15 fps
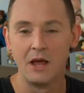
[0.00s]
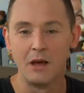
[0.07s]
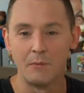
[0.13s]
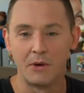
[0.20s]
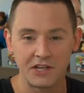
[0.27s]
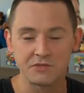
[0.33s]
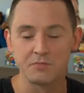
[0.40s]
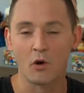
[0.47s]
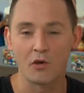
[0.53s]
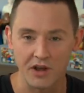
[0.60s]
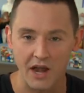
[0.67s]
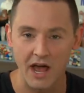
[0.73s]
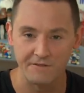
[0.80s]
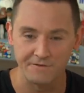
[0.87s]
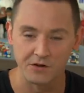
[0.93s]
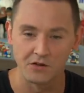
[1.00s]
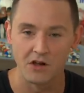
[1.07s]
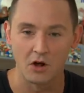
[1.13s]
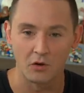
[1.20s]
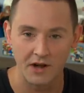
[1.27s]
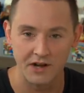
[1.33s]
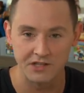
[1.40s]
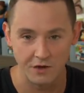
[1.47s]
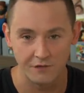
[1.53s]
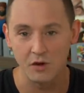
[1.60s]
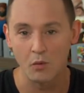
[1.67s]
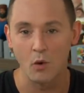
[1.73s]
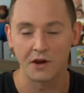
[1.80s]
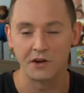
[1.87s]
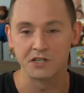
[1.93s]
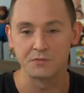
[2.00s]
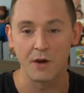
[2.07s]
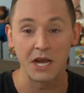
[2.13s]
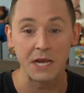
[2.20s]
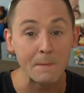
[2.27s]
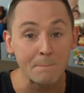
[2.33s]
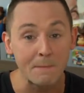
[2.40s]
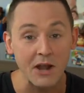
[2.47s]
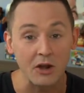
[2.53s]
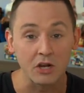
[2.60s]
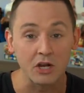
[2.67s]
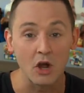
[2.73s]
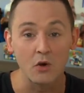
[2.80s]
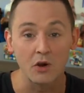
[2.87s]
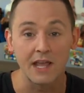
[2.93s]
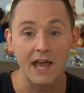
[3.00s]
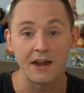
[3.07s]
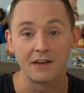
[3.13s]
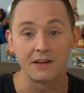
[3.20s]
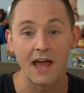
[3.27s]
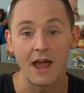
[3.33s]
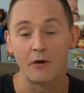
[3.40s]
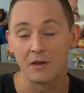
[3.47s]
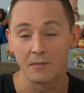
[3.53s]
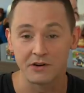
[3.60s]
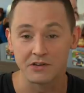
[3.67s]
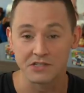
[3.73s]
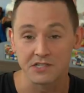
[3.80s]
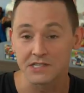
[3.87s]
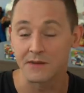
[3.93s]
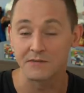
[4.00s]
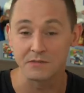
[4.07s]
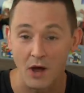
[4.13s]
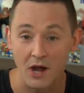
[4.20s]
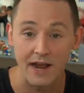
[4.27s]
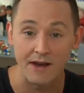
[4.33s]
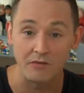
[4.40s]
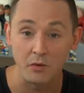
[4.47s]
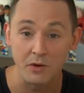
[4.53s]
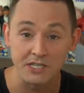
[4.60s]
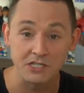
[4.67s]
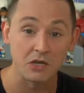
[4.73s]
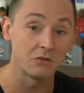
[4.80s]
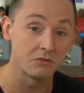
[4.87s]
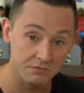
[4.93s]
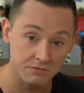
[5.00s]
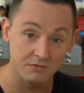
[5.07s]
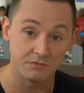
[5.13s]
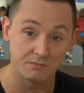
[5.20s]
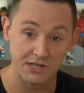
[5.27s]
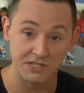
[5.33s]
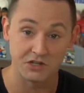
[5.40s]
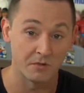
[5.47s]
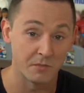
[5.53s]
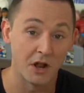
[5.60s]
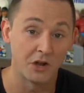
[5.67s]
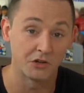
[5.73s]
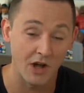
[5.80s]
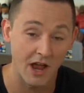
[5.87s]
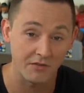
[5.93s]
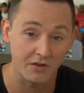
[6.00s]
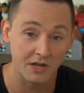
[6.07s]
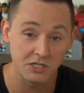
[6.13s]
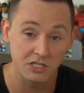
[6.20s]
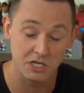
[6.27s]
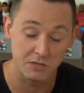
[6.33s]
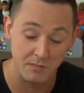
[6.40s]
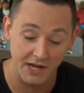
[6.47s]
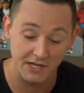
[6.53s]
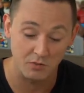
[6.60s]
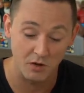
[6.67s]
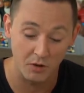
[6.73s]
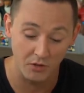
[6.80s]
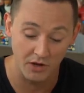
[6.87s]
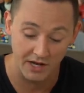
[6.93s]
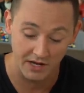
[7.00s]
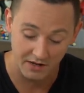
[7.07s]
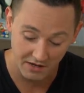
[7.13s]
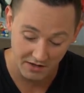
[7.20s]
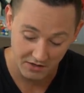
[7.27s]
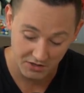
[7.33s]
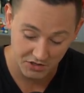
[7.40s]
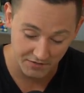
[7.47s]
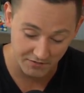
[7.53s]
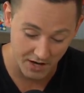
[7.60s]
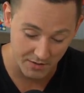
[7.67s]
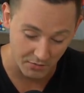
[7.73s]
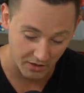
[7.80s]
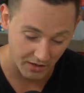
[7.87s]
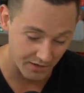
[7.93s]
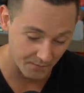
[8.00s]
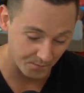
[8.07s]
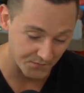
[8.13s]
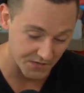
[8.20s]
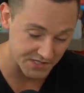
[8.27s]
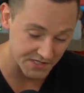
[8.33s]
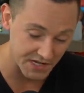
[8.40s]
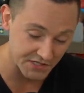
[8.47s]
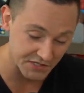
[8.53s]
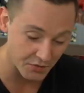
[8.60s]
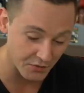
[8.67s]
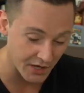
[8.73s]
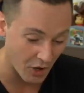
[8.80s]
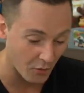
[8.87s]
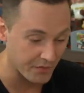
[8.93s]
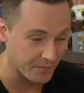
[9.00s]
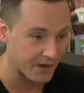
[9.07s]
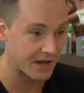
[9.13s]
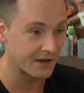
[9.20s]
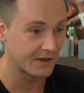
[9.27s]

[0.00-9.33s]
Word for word: But it's more than half full already, so if you want your spot, you better go get it now. It appears in the same spot every week, so best tournament on DraftKings. You might as well play it. Jeff Feinberg is in studio with me.